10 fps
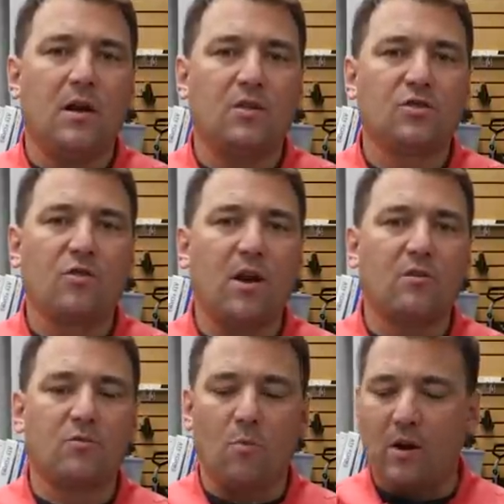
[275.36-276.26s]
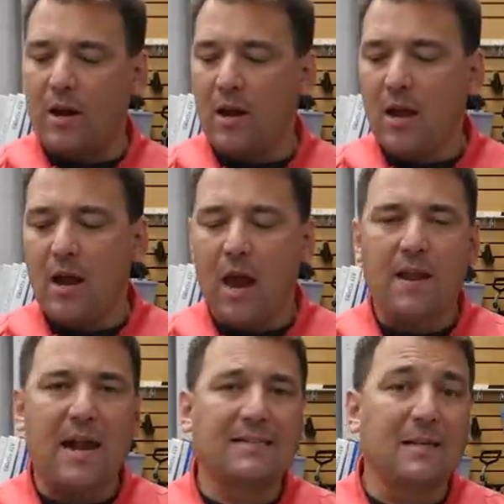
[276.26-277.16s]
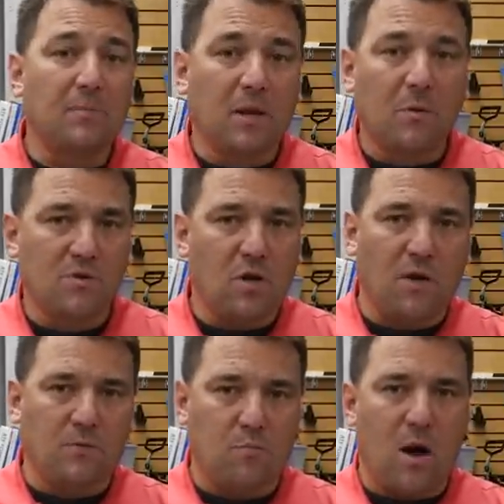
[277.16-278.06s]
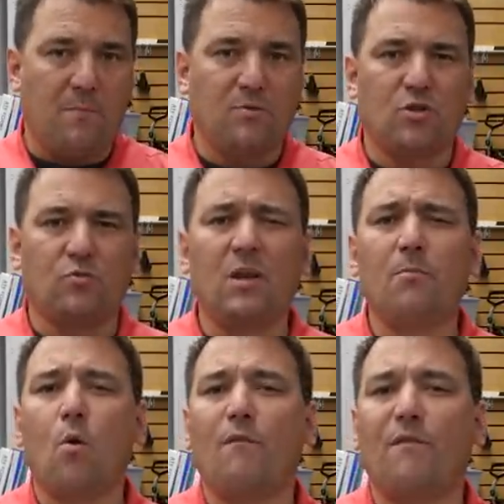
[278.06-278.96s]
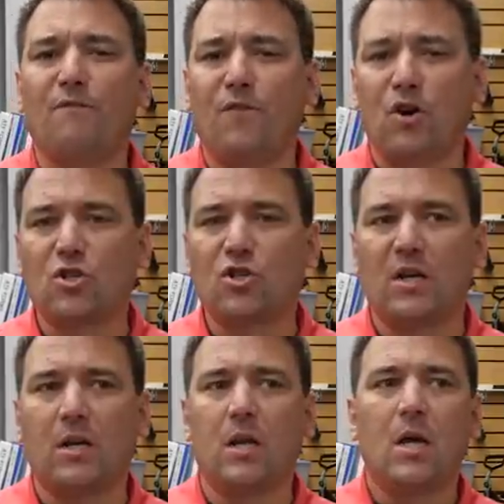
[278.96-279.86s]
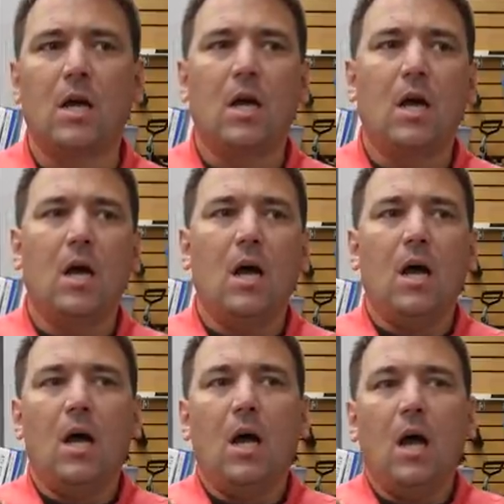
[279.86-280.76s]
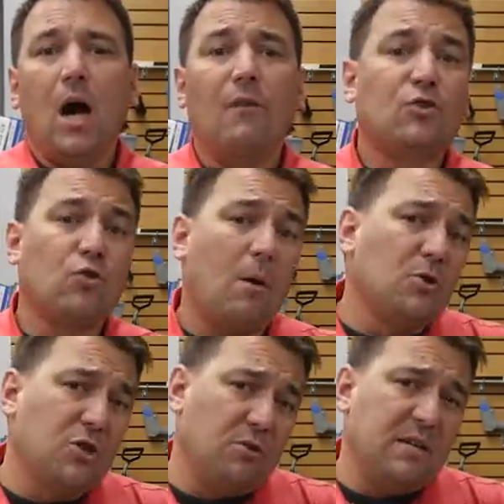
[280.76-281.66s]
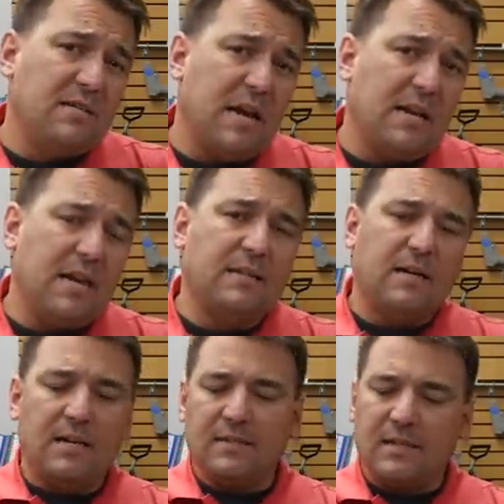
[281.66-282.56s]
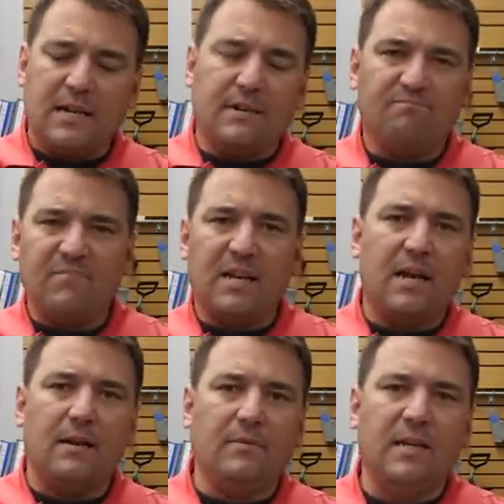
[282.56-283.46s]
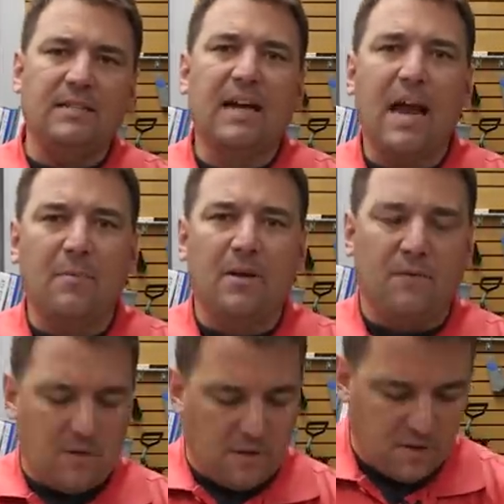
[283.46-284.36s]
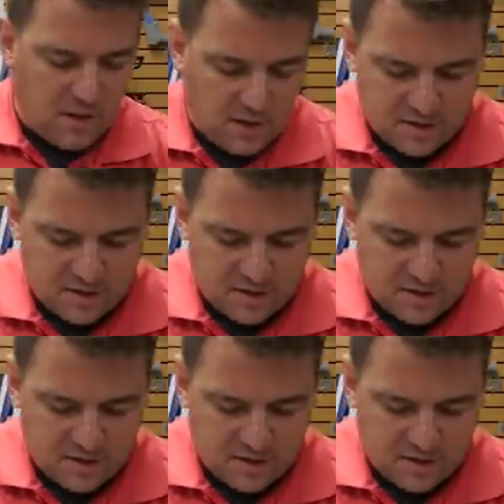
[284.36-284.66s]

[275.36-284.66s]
striker spring, and that typically resolves the problem. So it's really more of a function of a troubleshooting technique than it is any indictment of the gun